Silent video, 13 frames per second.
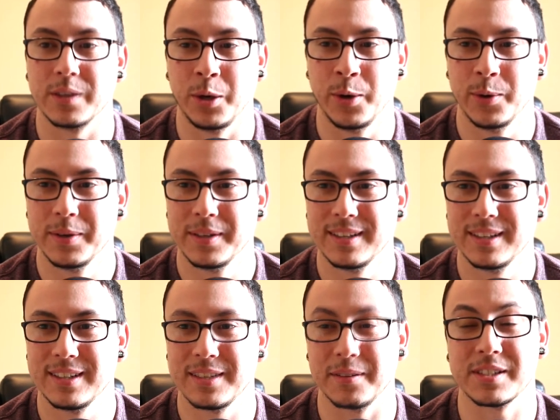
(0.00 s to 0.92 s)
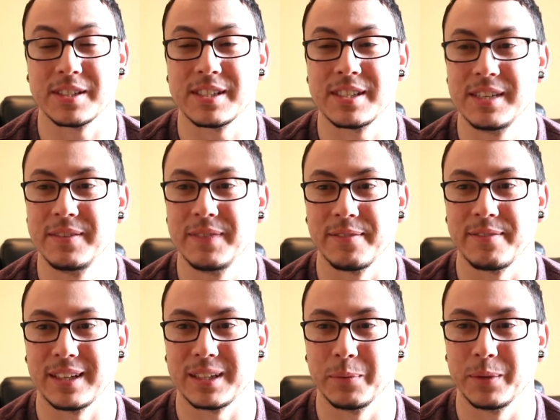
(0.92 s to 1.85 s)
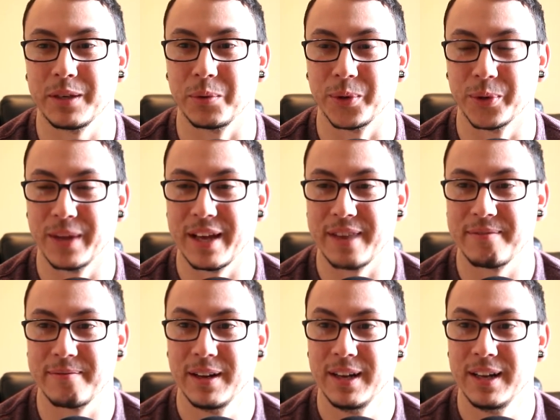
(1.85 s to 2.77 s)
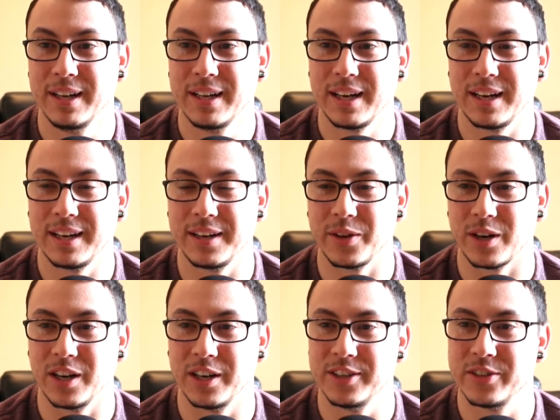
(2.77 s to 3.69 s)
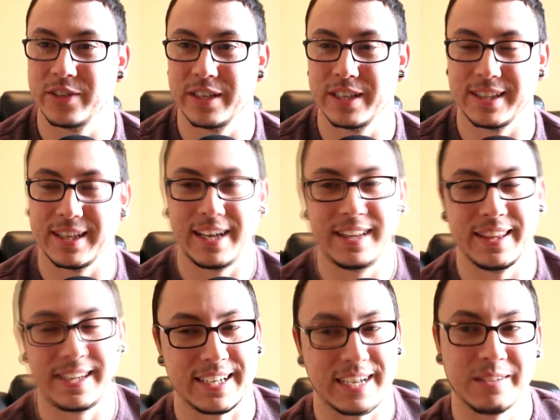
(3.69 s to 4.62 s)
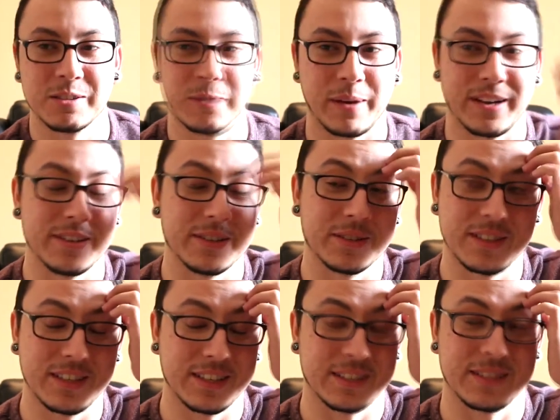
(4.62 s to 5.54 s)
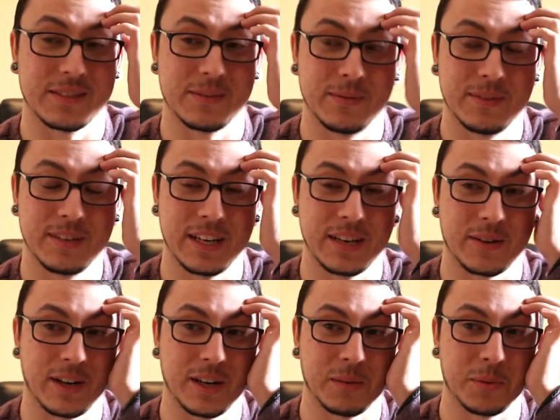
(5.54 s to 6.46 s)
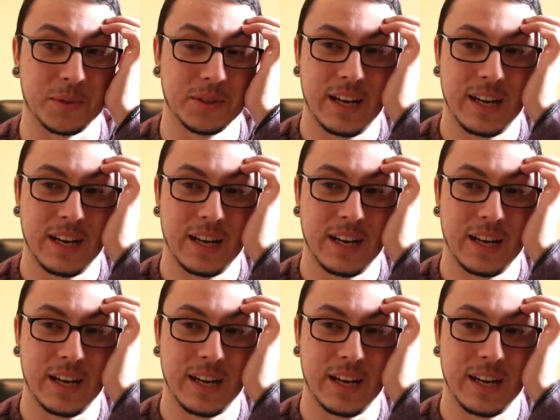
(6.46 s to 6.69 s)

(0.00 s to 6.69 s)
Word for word: So just even the fact that we grew that another hundred in that in that time span is is incredible.